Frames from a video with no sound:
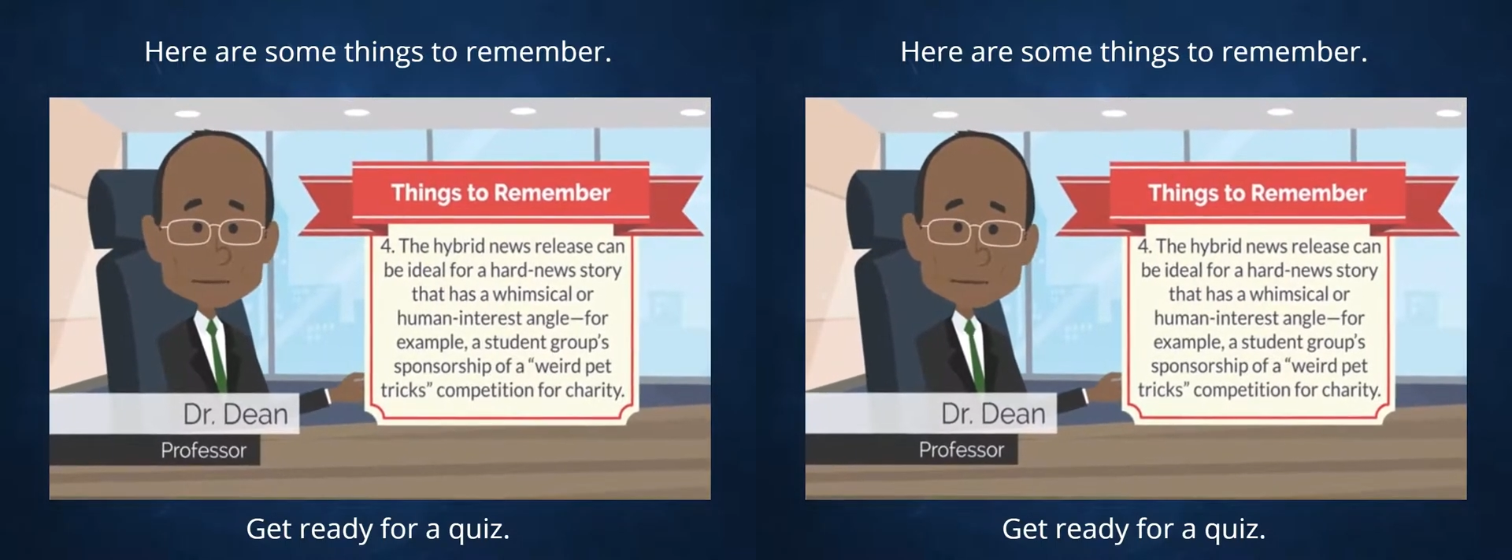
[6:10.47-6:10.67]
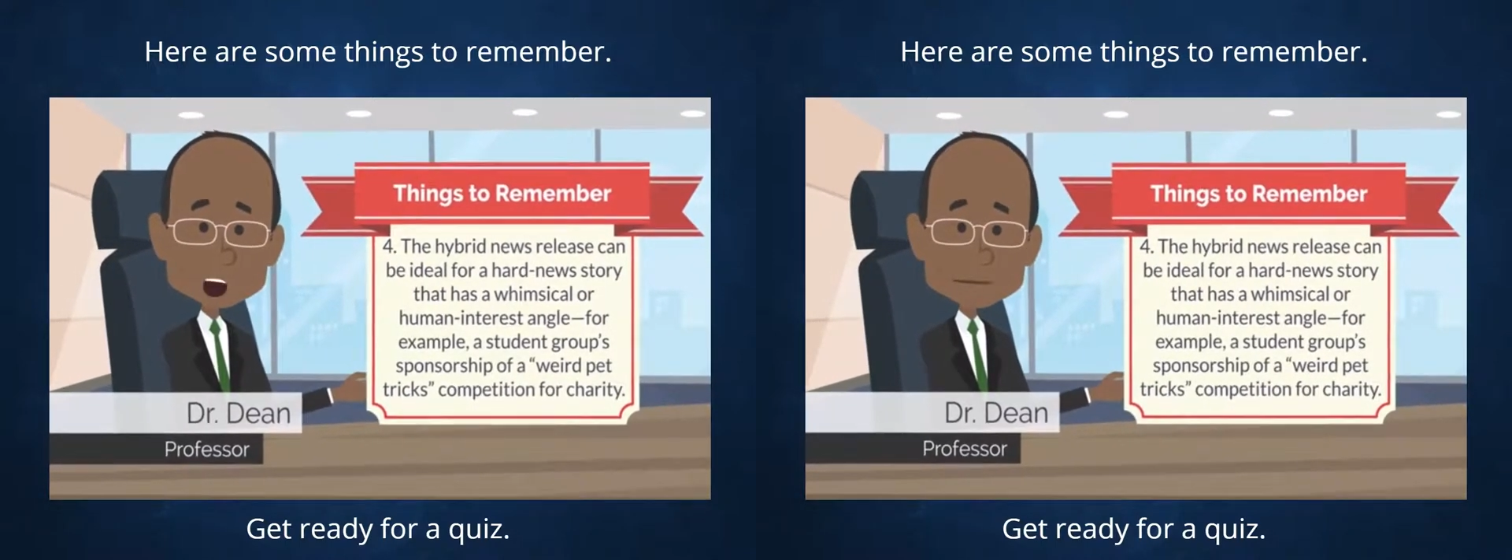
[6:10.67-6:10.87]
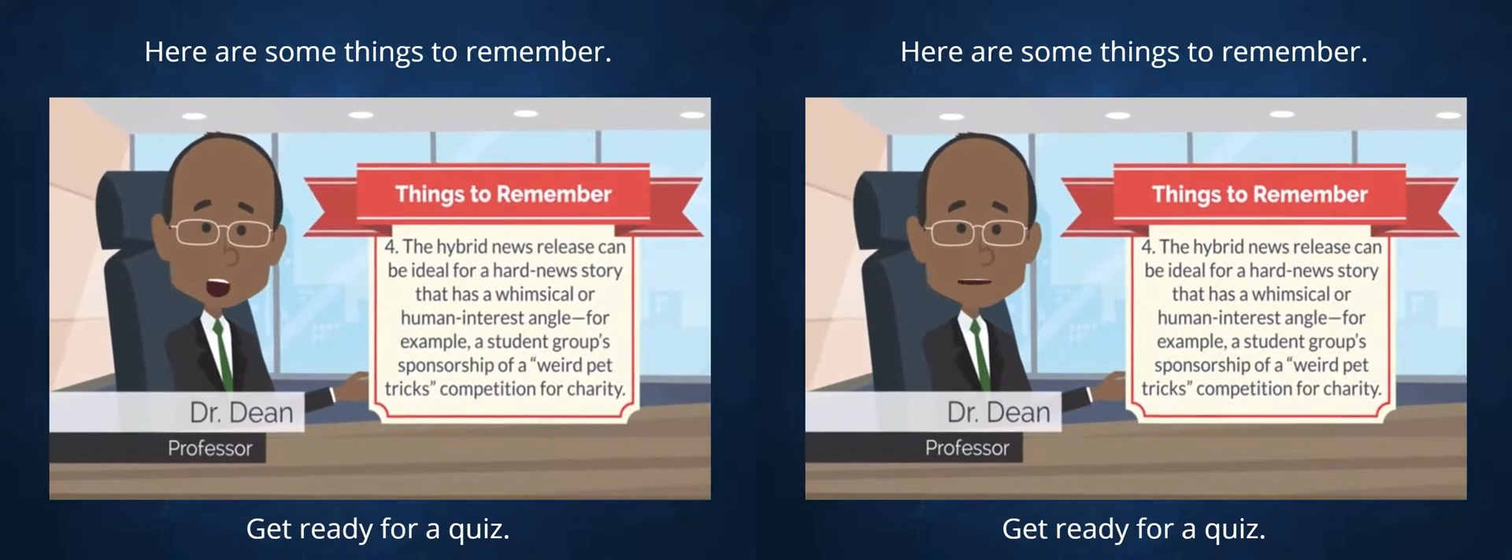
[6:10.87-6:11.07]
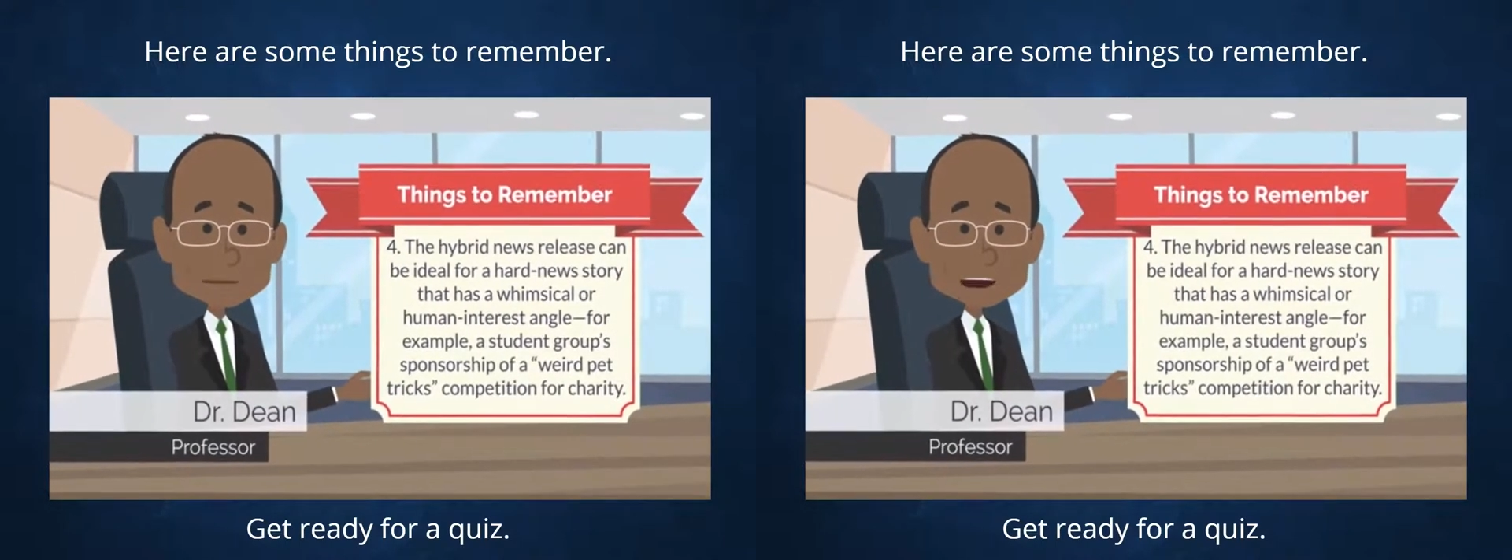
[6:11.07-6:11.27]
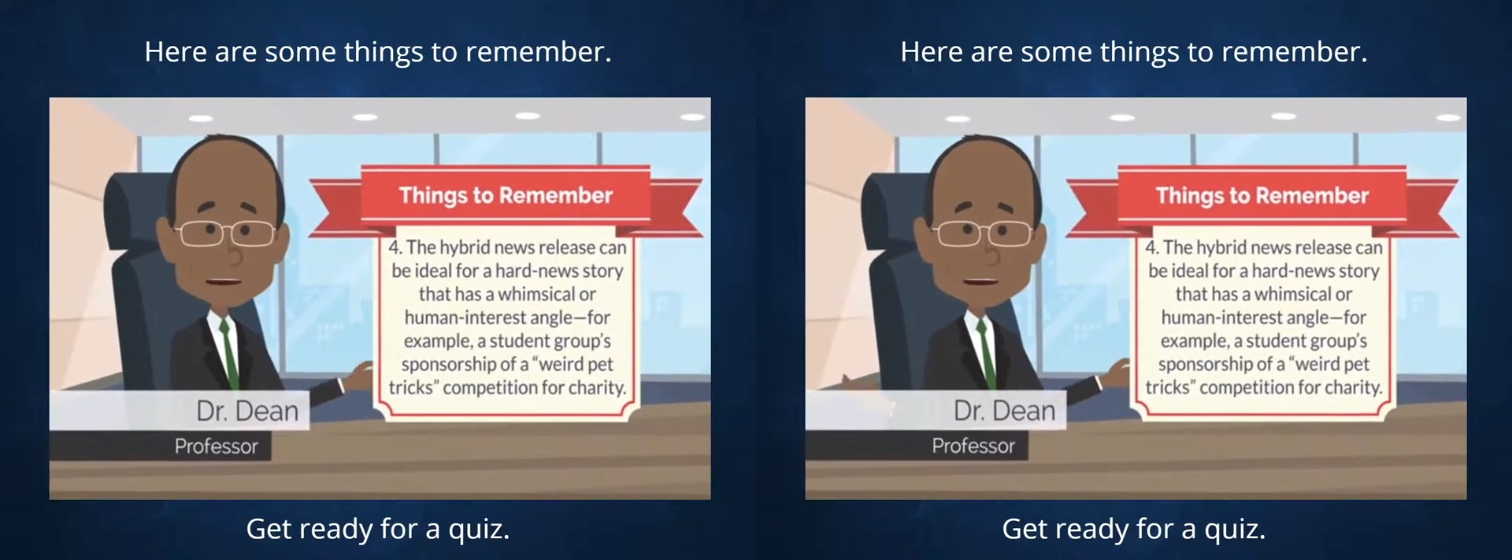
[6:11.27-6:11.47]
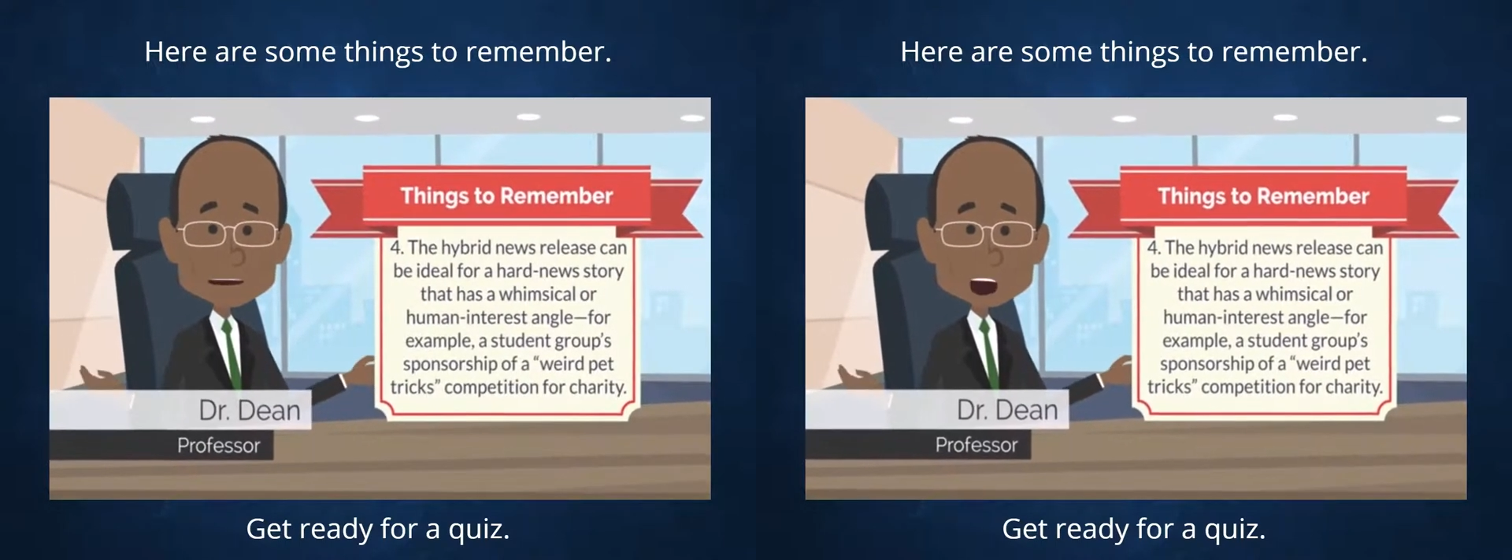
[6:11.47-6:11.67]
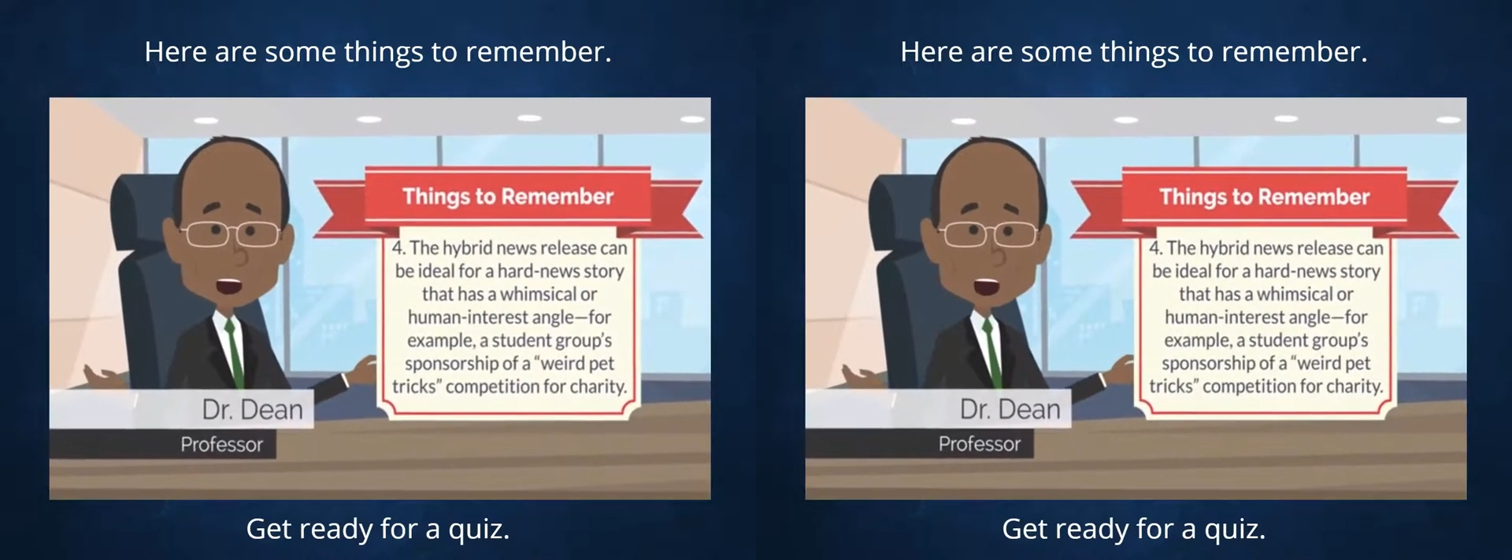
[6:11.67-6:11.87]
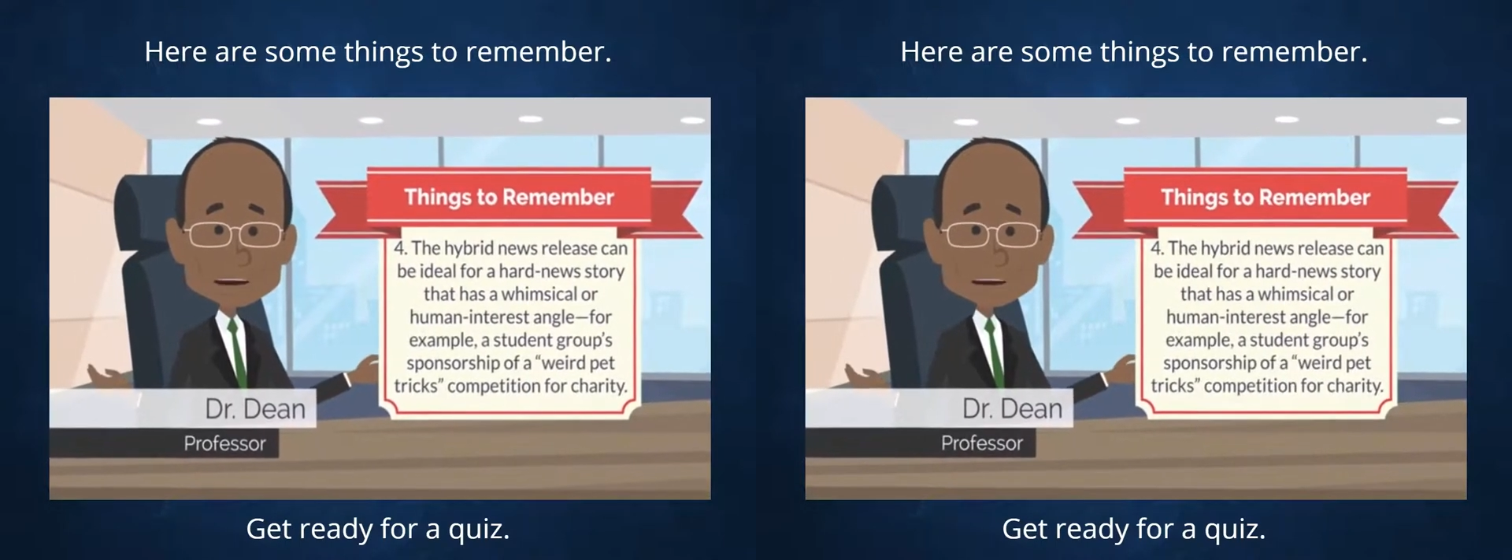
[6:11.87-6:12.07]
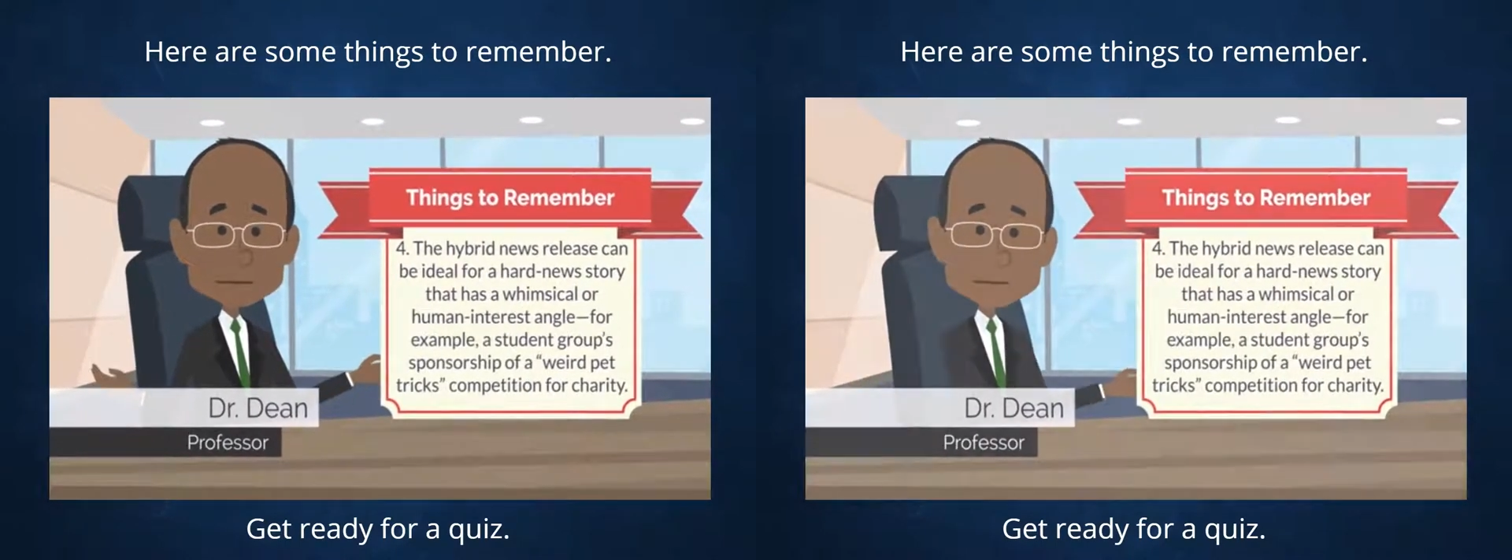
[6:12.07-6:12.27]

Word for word: competition for charity.